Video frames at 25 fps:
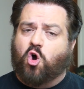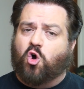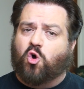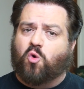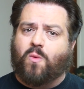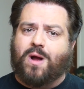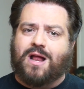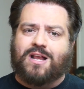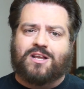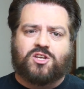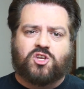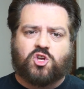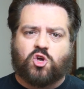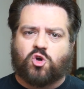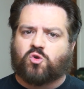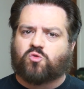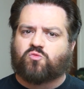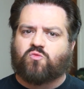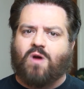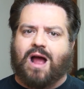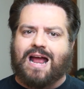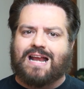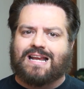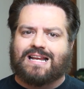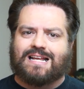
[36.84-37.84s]
or when you're
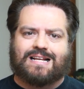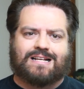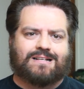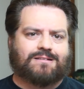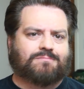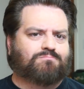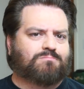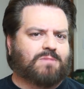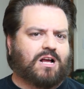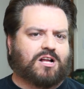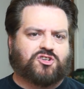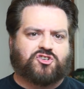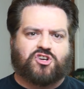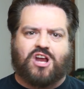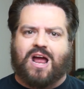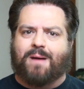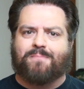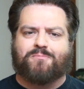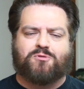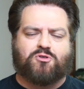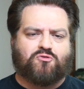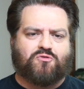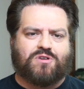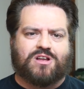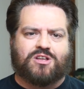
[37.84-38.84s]
writing a
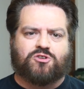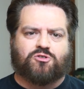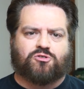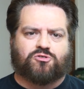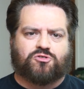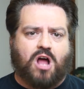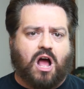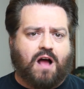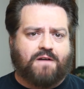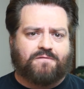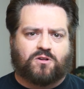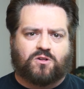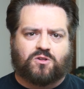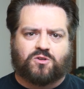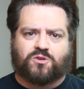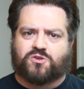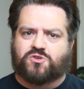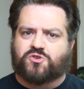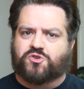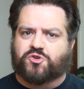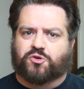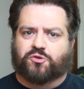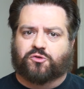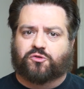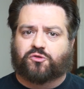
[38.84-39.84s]
chapter in your novel or
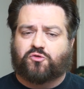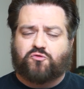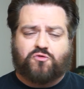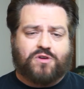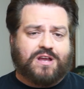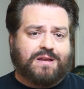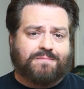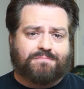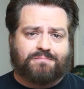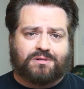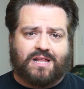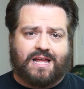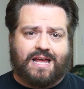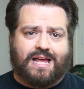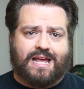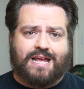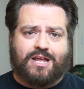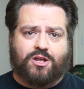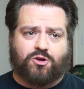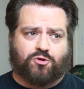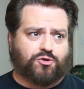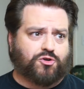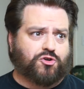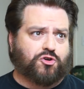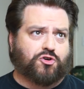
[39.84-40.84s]
your
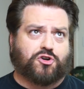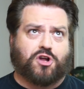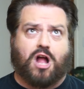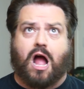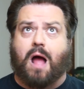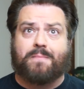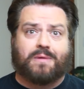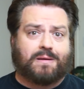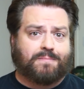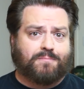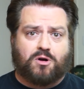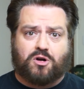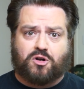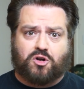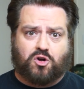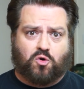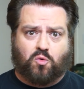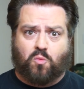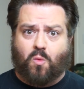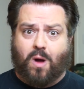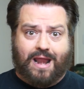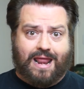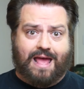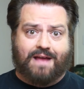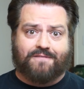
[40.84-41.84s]
screenplay or your comic book or
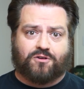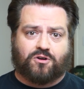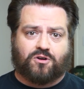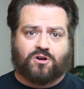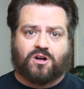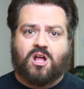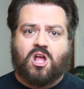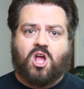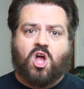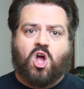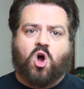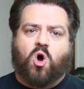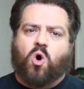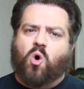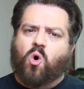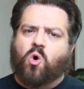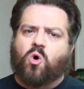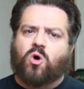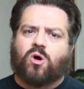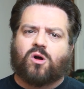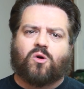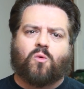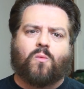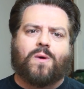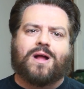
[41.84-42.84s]
whatever,
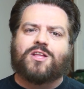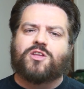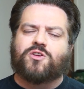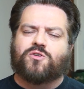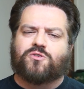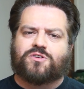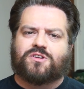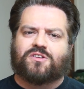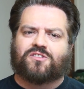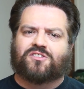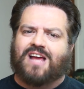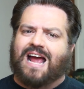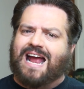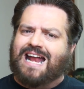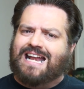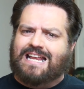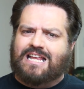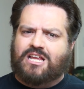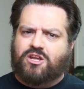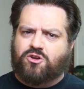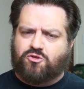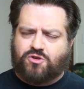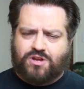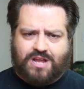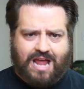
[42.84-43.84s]
or when you're
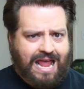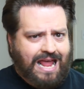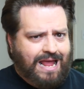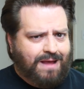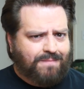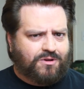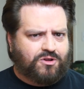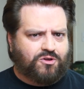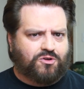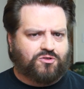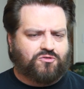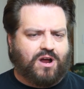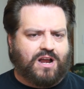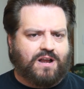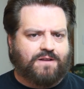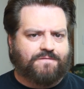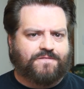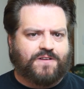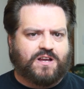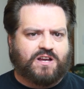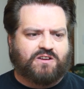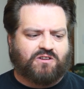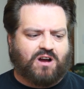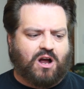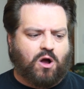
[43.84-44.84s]
designing your game and you're trying to
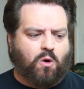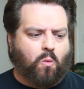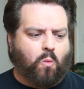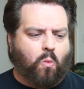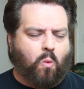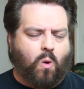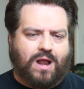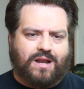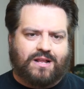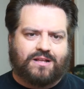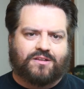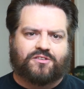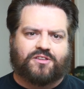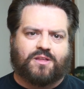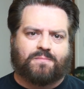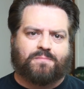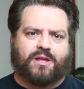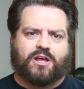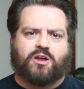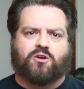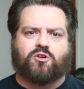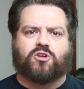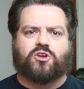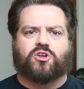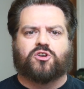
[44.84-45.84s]
figure out what is the
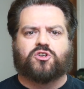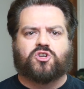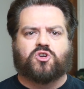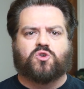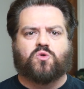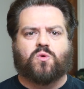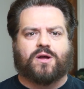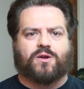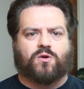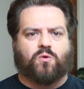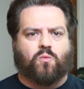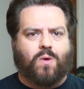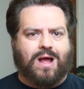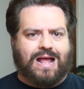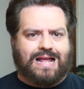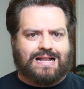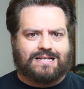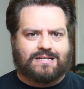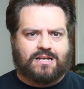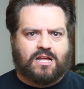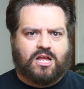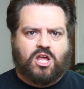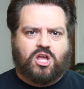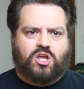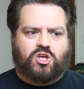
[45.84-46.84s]
player going to do and
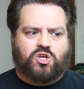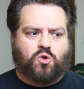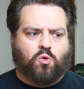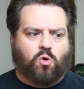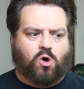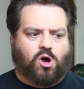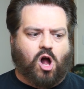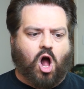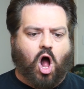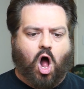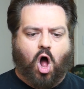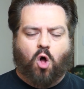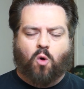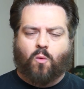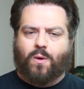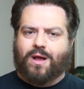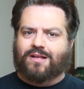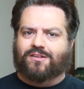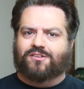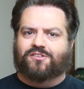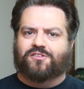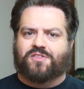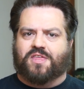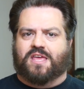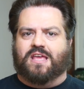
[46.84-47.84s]
when, you are
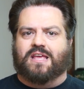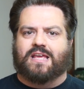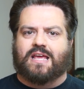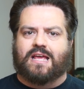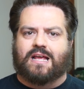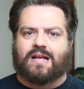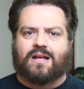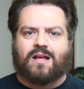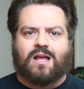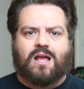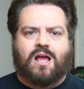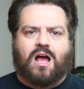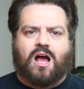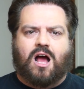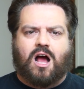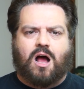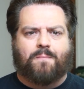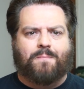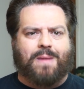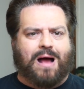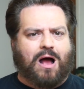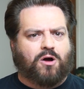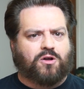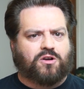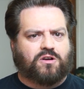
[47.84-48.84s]
always thinking
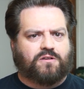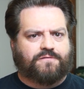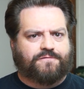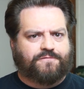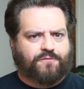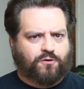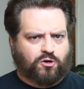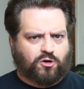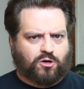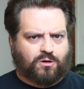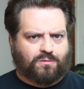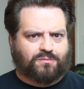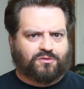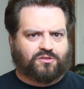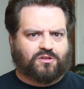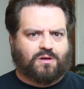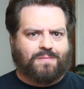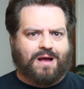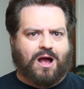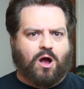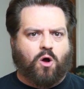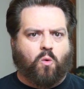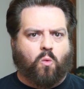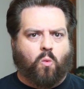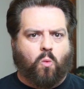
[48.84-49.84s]
about verbs,
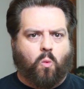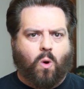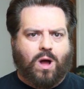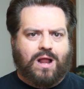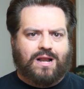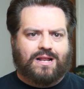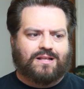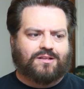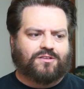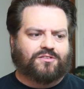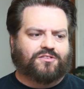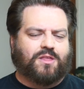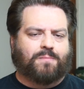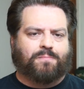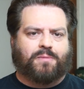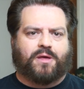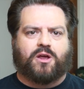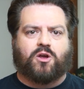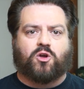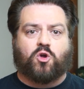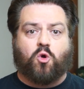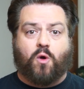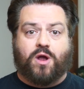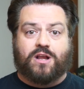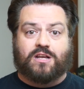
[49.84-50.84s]
about what is the
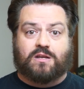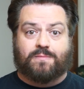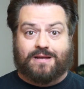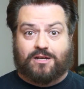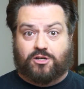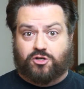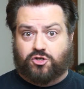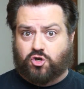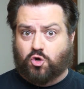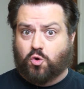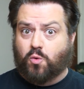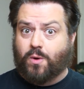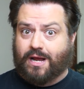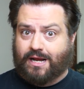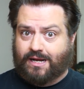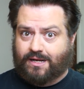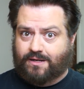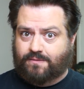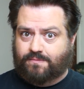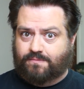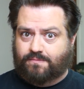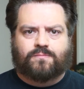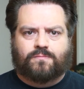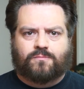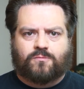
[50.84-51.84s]
player going to be doing.
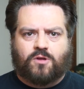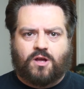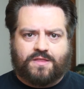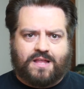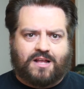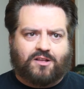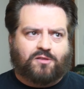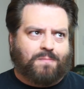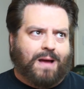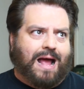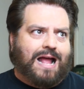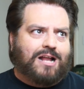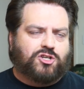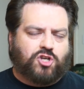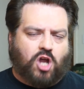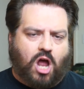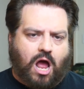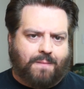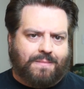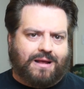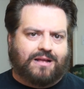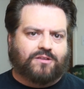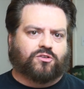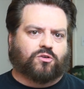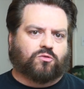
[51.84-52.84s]
Right, that's my
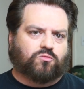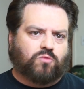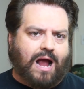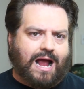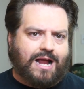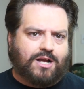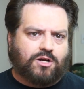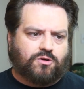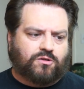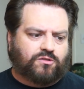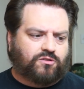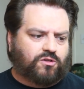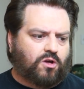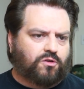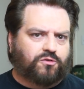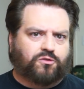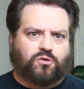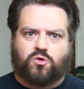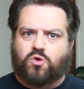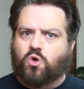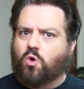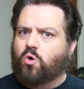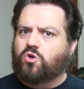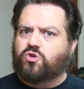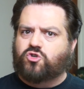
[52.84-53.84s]
job as a writer. It's also
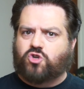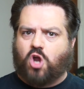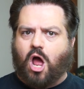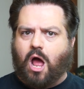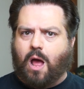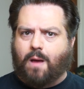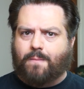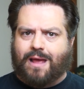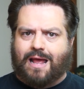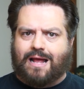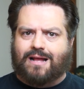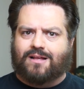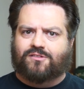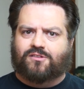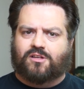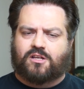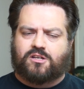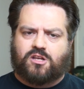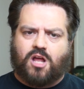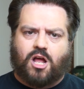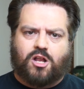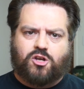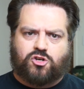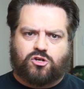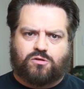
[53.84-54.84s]
your job as a
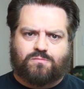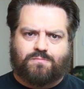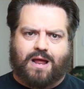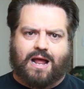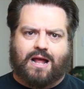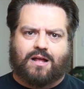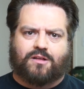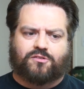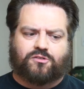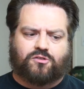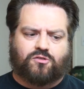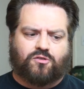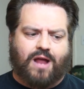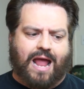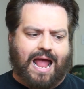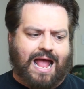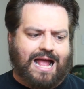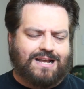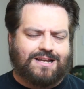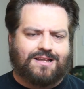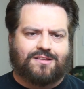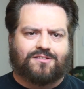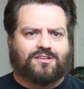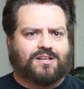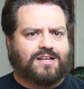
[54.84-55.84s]
dungeon master
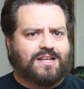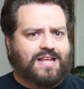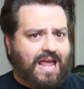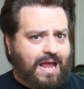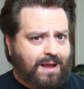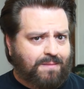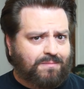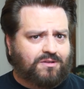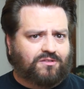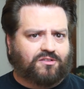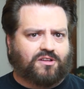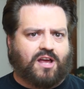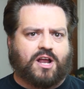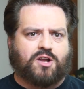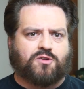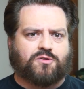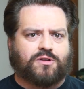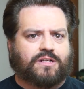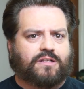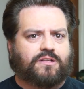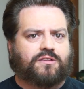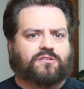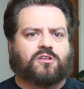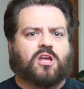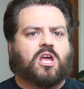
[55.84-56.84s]
and as a game designer
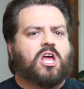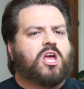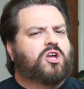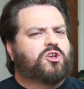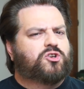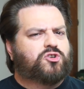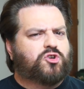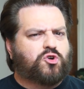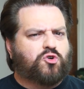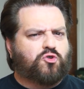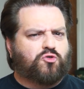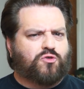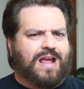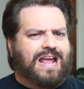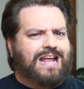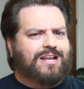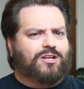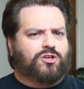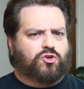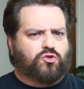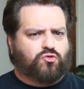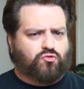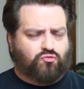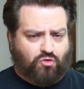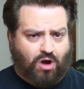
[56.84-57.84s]
is to
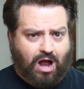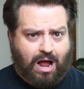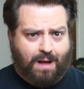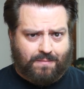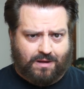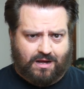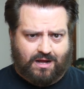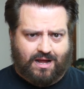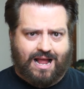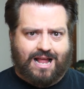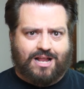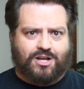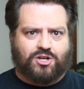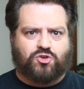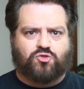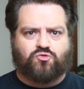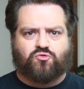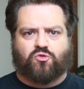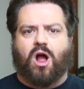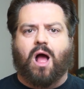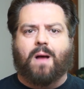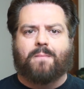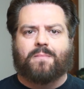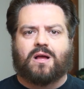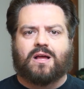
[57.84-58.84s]
create drama. And
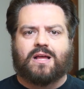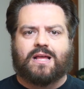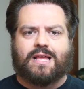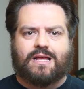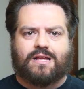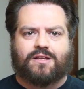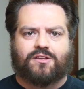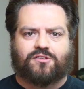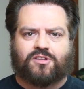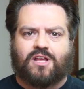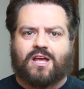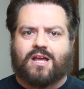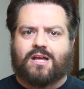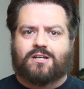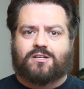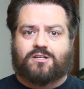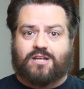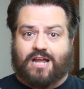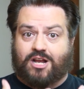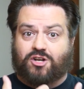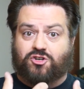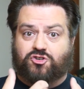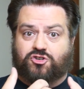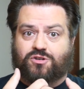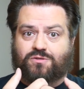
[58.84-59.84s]
drama is
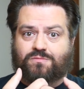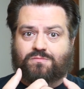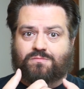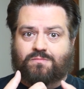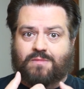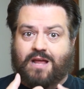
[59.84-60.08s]
tension